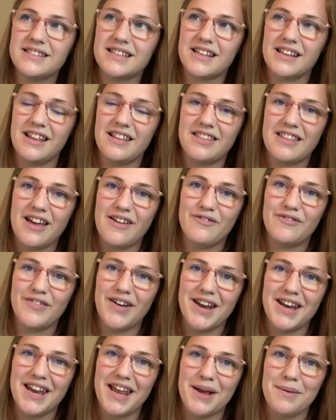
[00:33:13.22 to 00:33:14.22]
got that
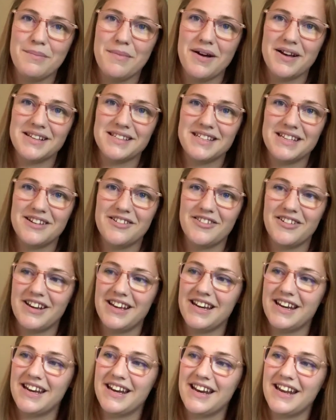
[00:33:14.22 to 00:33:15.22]
fun like mossy
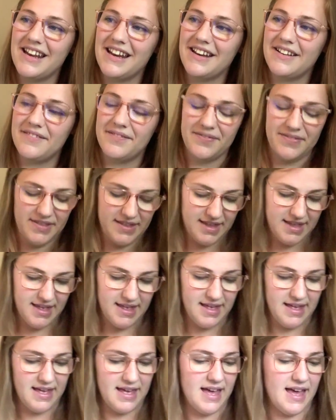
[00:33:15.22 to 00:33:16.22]
green in it.
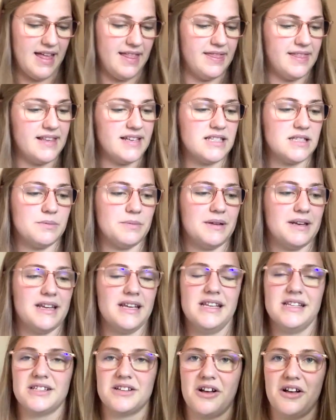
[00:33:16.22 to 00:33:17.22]
And this one
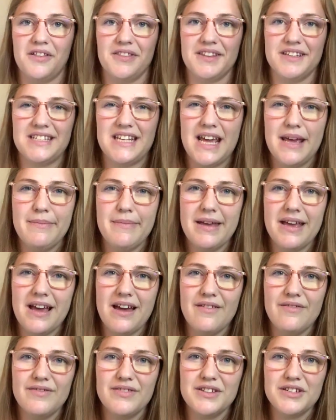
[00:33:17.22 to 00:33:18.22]
is called The Taming
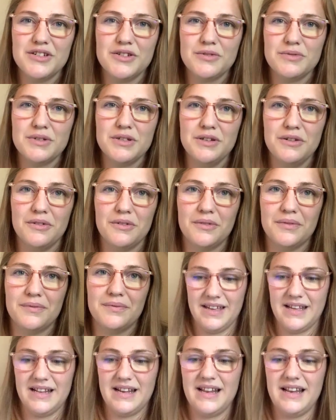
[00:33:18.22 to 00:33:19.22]
of the Shrew.
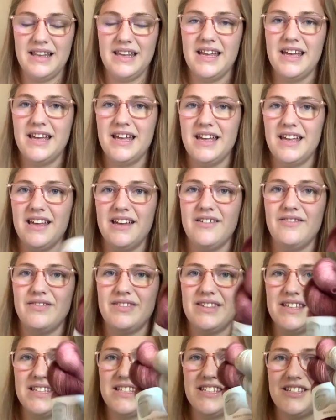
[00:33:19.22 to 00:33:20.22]
And I love
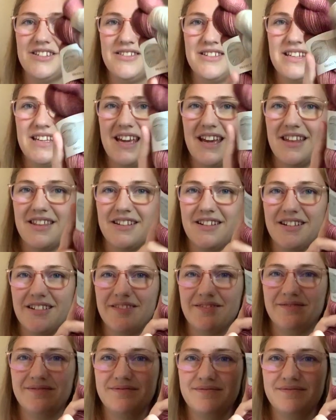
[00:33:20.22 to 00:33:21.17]
these two together.